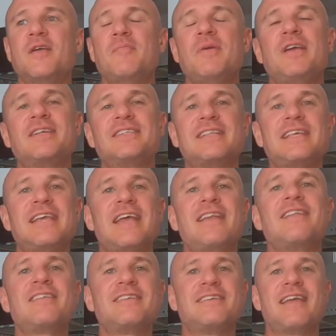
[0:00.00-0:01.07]
because at the end
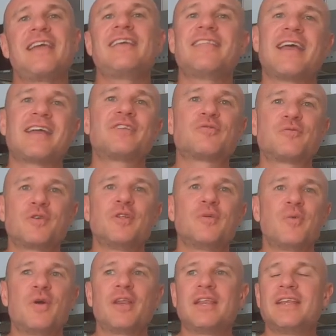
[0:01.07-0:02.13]
of the day, that's really
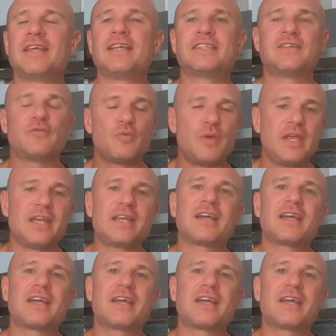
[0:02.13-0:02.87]
what it is. If we can